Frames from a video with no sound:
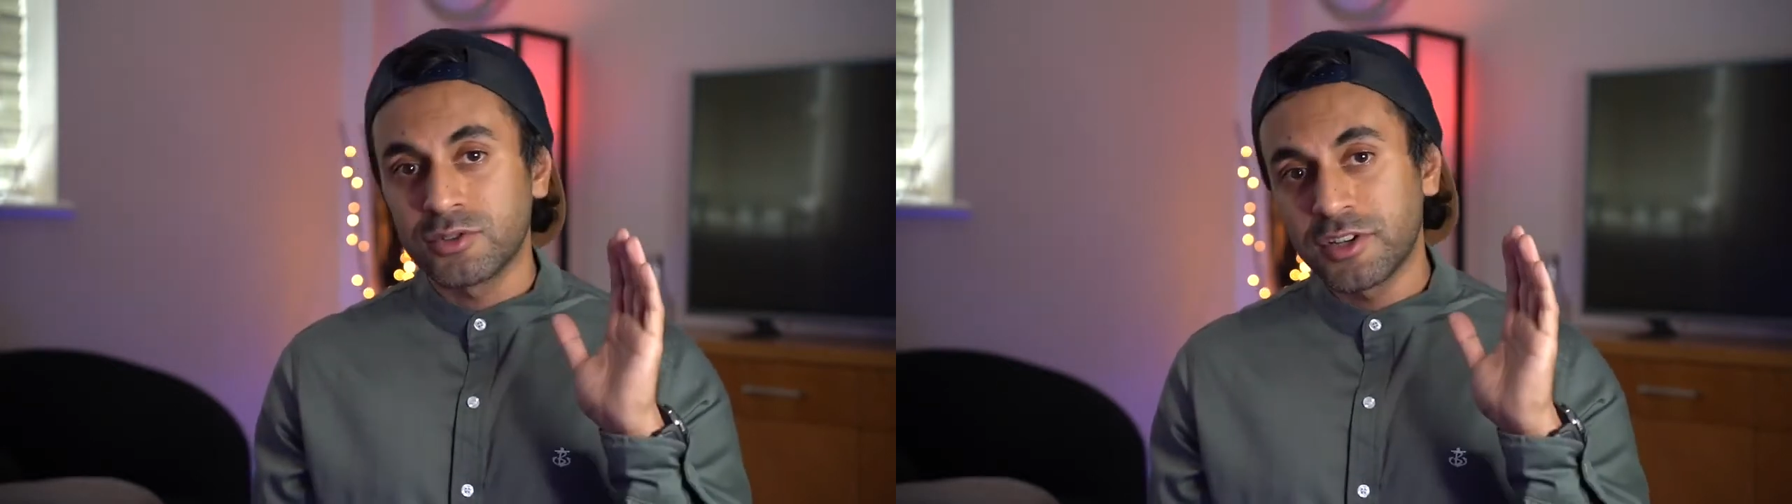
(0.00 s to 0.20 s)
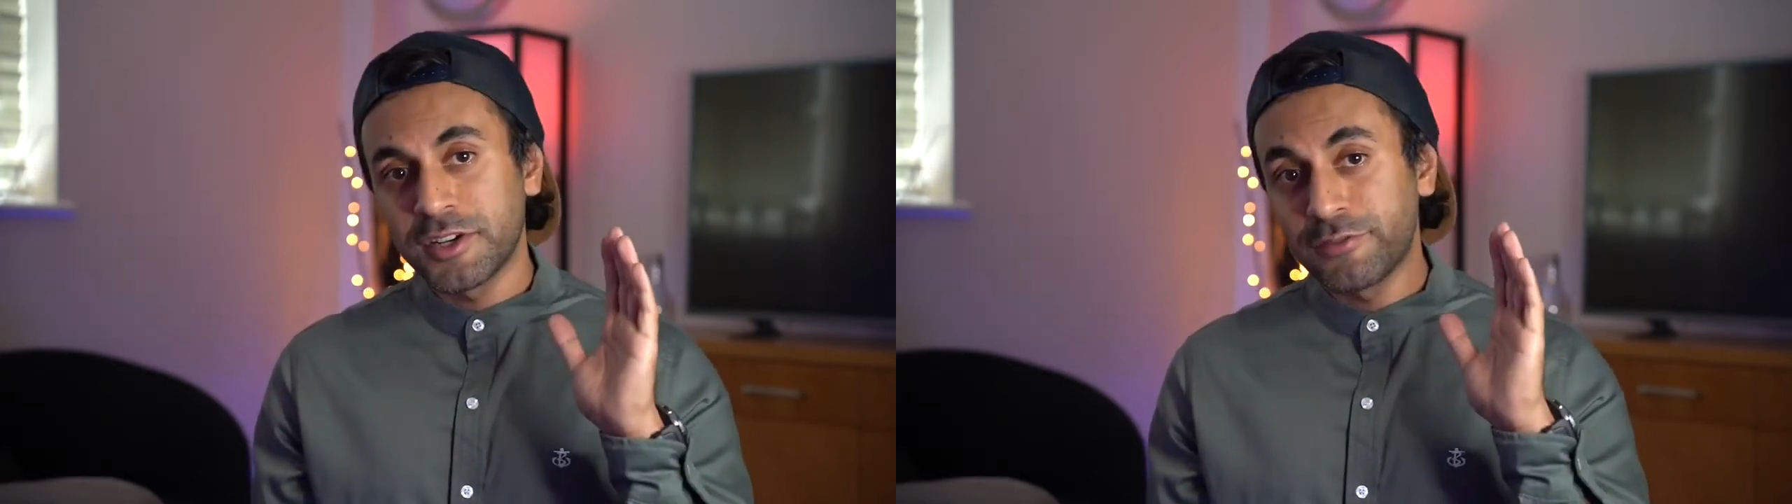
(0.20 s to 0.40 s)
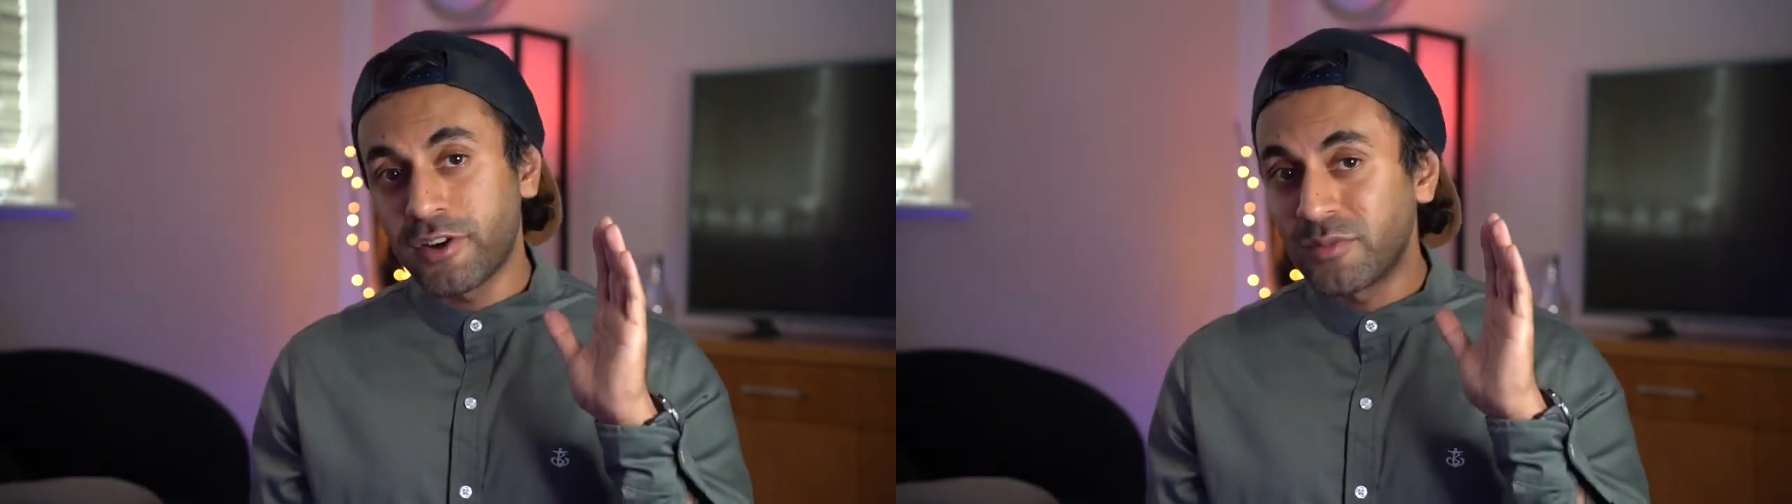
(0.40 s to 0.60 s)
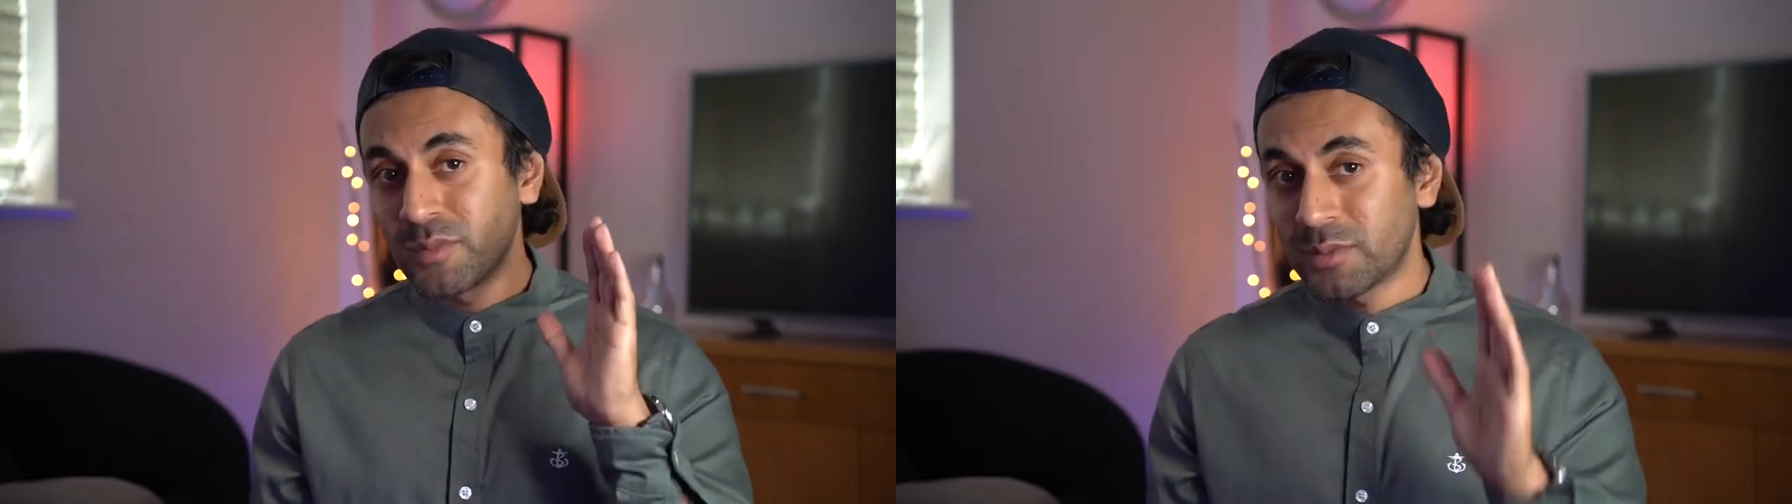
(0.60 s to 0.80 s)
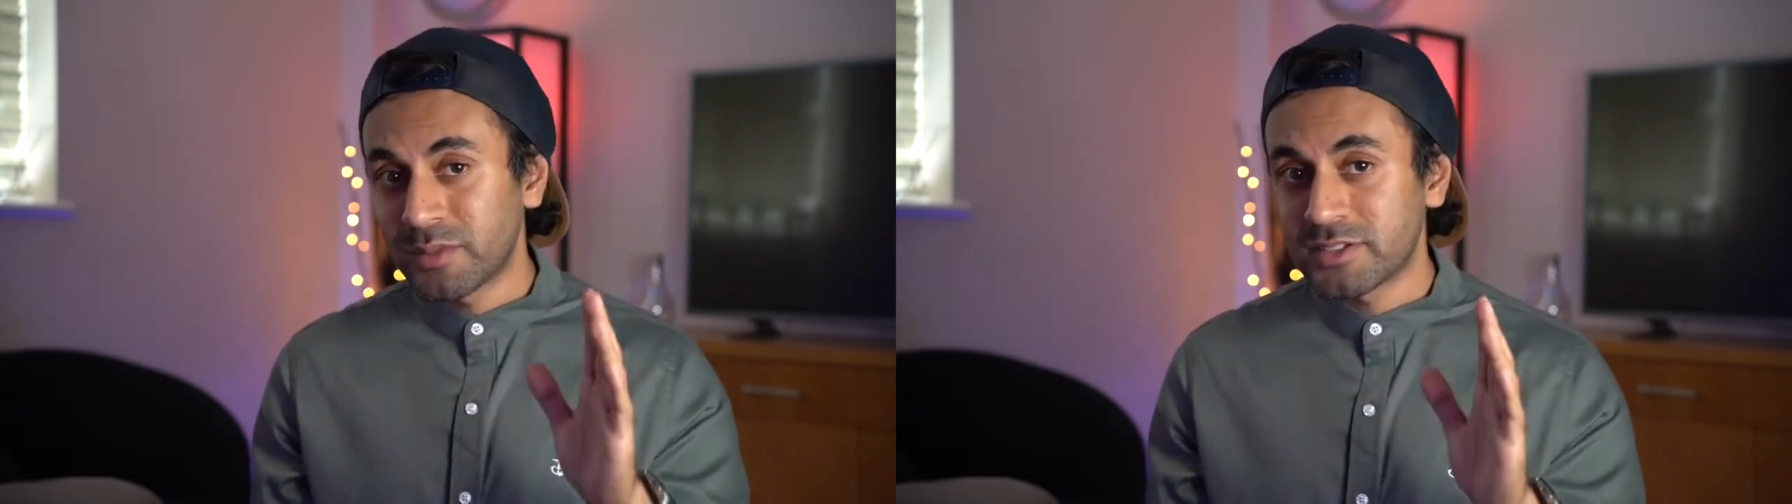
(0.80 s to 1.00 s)

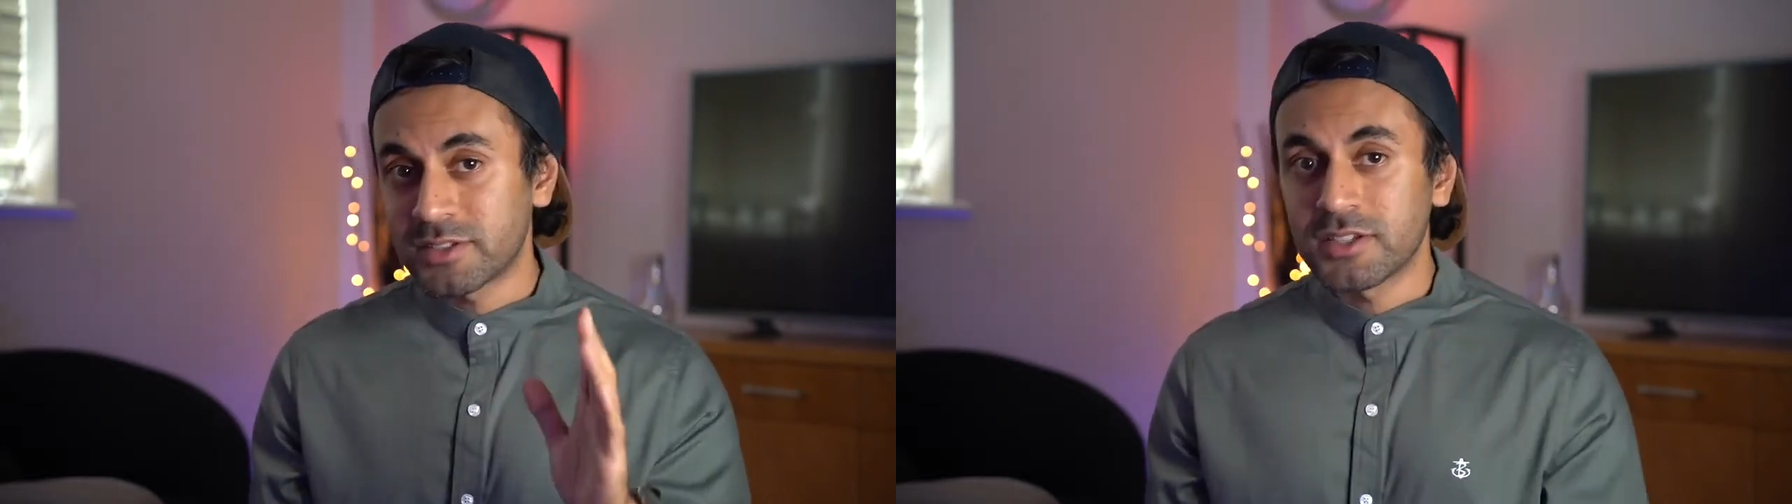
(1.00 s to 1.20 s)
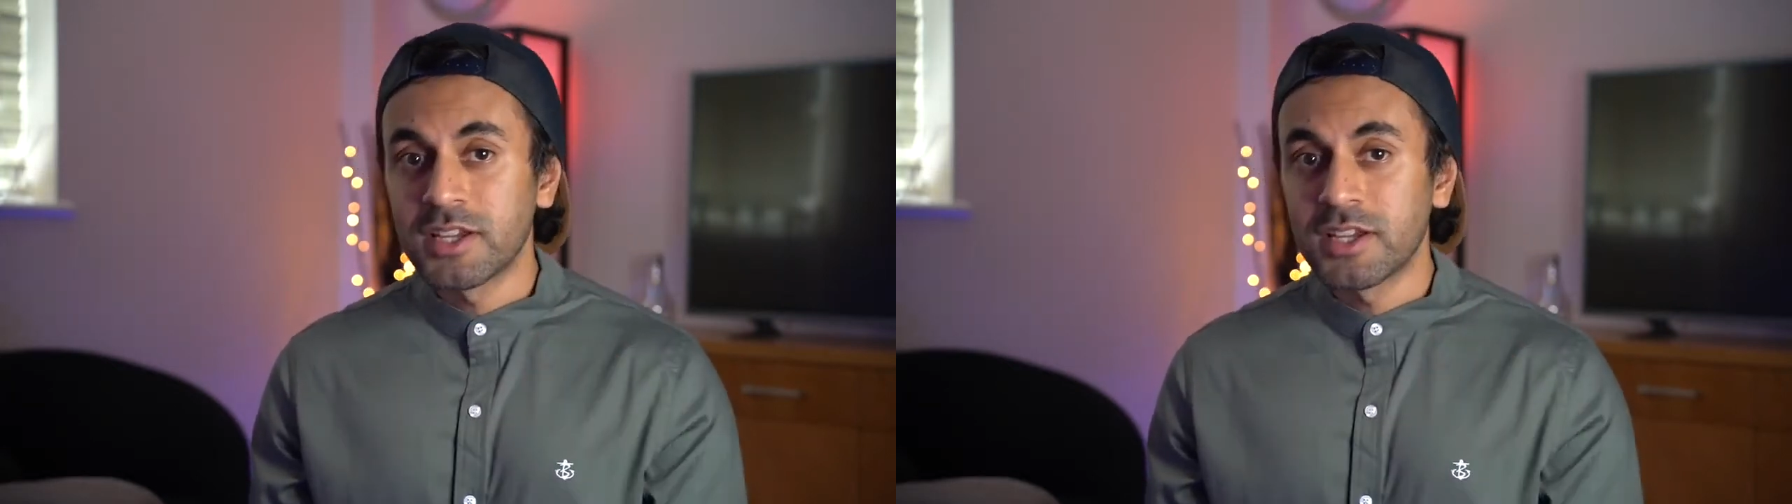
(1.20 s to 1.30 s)
35mm.